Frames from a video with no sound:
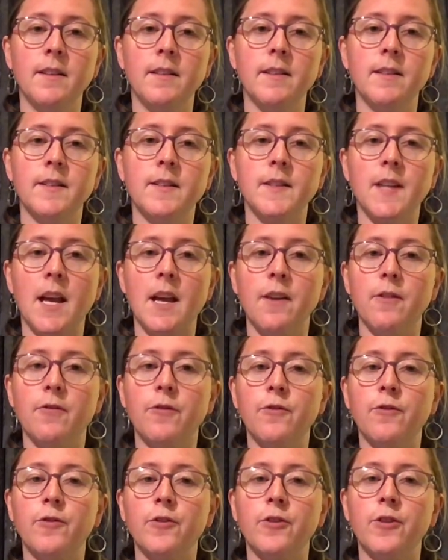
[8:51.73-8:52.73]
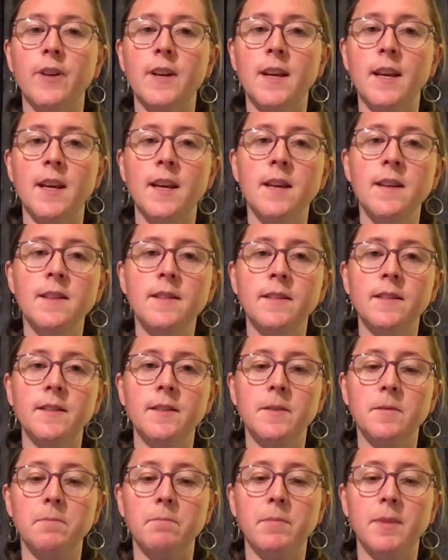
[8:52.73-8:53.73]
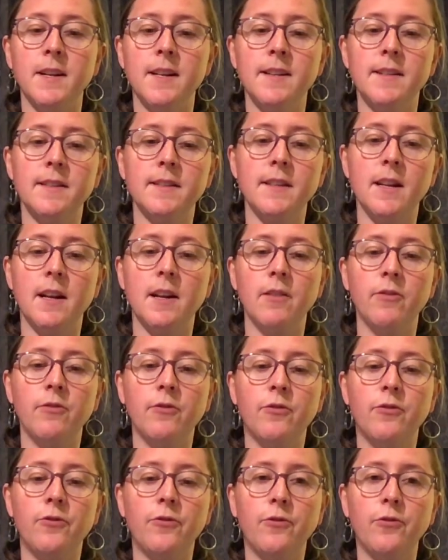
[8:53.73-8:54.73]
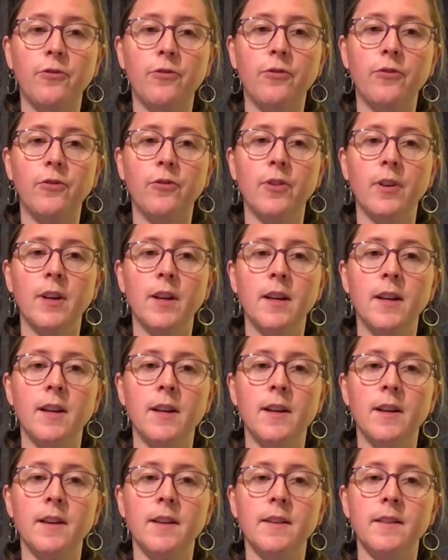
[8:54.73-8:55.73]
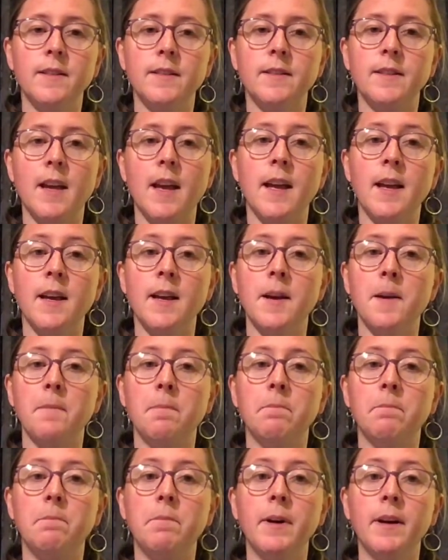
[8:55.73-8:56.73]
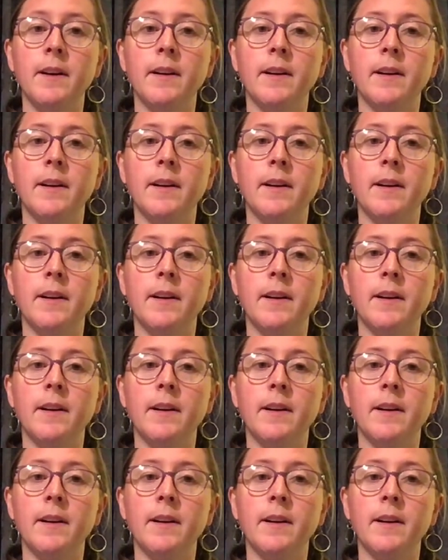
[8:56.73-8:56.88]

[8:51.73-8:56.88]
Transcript: Say freeze, but instead of f, say b.